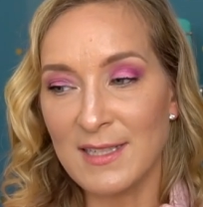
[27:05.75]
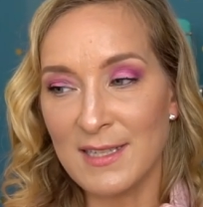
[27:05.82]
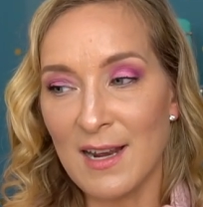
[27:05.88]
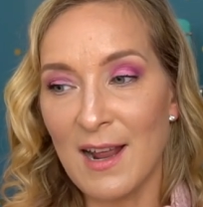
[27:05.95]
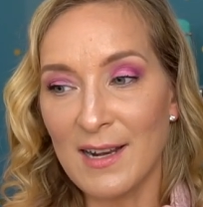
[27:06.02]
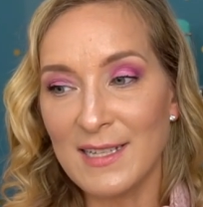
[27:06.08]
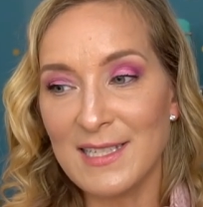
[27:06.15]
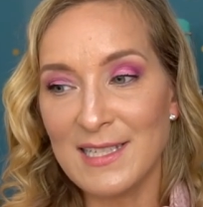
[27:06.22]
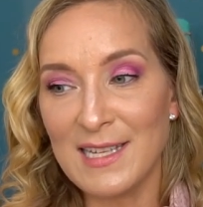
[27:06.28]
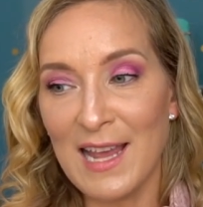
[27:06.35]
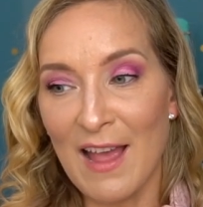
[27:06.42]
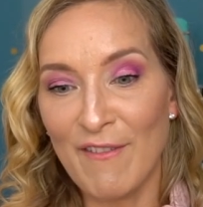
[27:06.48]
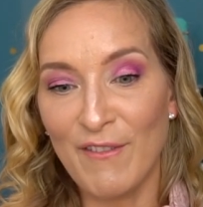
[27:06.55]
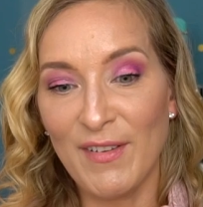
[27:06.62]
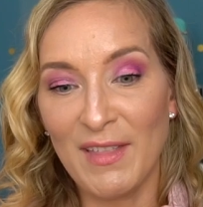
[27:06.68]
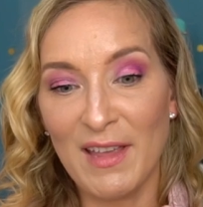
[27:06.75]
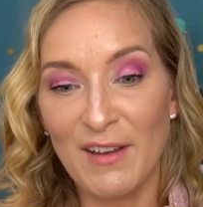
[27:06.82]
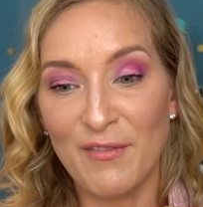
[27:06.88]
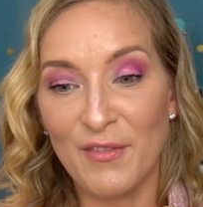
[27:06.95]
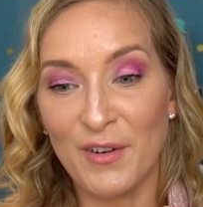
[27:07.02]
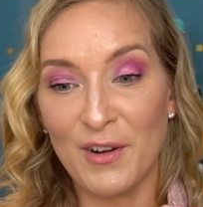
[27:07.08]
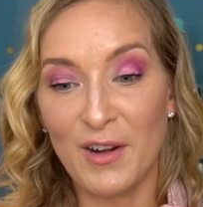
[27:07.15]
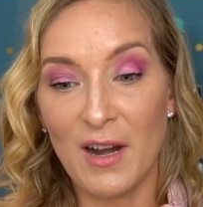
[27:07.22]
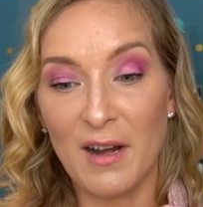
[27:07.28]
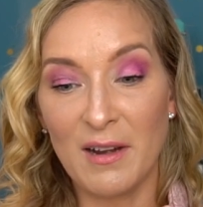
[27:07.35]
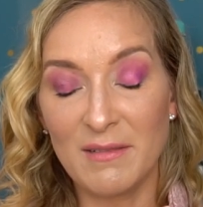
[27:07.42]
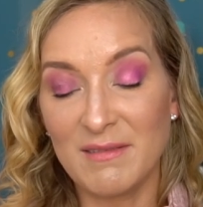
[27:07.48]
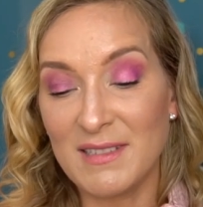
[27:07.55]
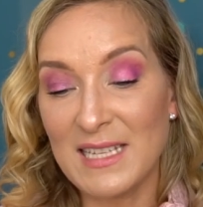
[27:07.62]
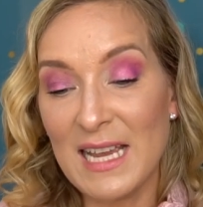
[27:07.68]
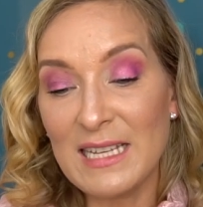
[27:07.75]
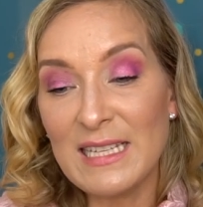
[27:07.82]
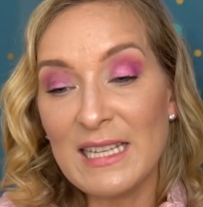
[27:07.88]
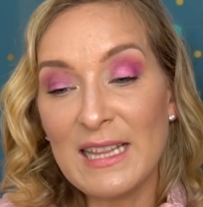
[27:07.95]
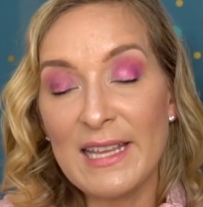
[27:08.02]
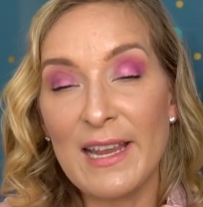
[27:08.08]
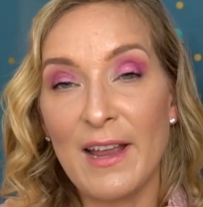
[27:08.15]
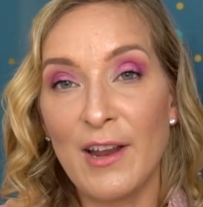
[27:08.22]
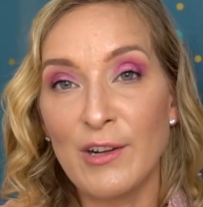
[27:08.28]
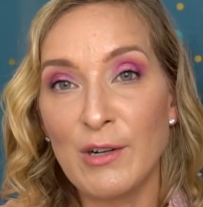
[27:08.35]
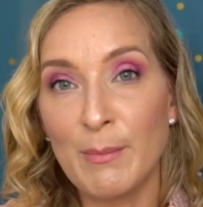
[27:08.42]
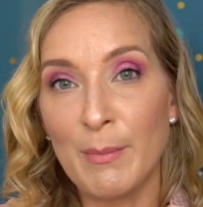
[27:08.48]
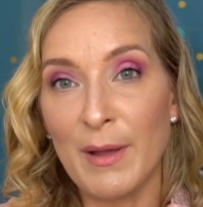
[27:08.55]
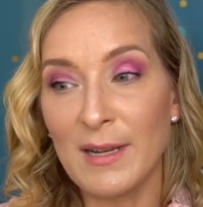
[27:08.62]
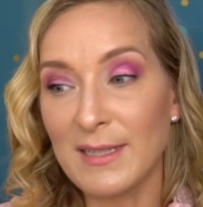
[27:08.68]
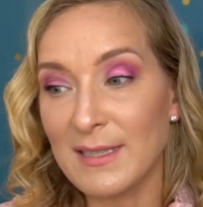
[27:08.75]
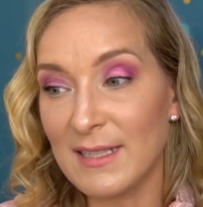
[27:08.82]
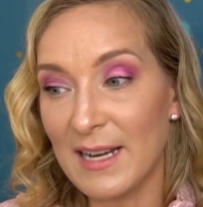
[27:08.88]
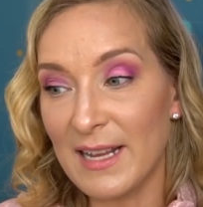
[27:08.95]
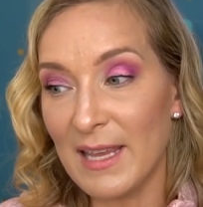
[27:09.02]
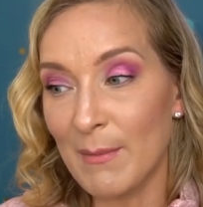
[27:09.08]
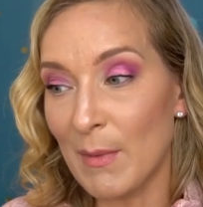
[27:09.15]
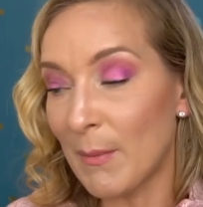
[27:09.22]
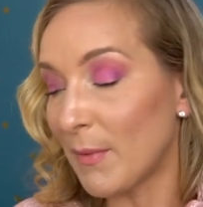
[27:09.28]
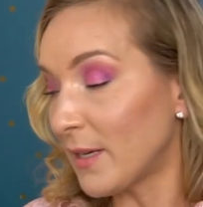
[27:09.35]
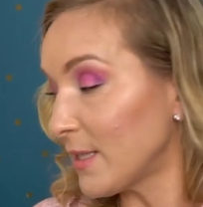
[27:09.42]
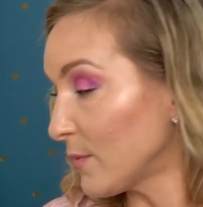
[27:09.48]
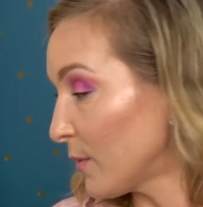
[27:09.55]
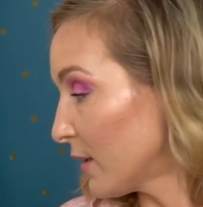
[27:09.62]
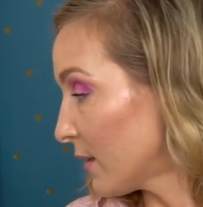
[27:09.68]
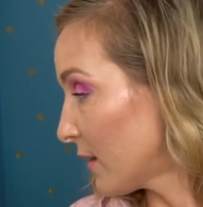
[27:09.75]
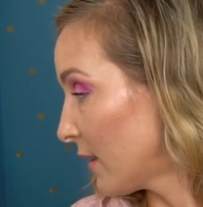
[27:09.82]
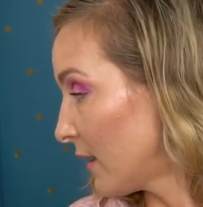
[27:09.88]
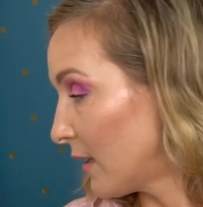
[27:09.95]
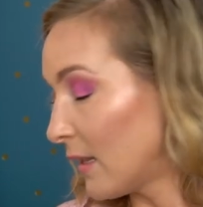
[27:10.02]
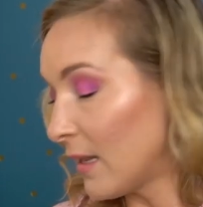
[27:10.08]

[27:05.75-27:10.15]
And honestly, I feel like for technically a hundred bucks, did I get my money's worth?